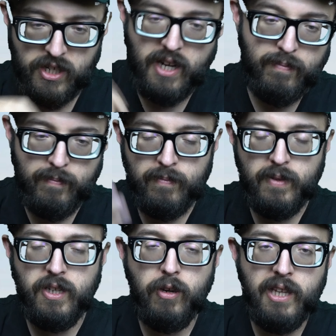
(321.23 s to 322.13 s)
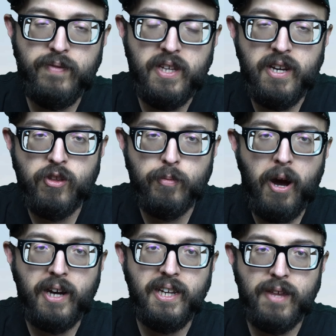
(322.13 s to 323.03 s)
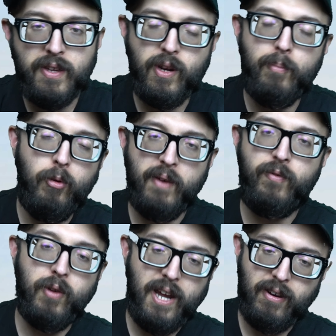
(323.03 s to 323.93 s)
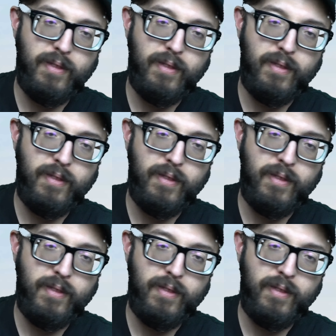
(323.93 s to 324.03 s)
I, left it in another pocket. And I think when I pulled my phone out,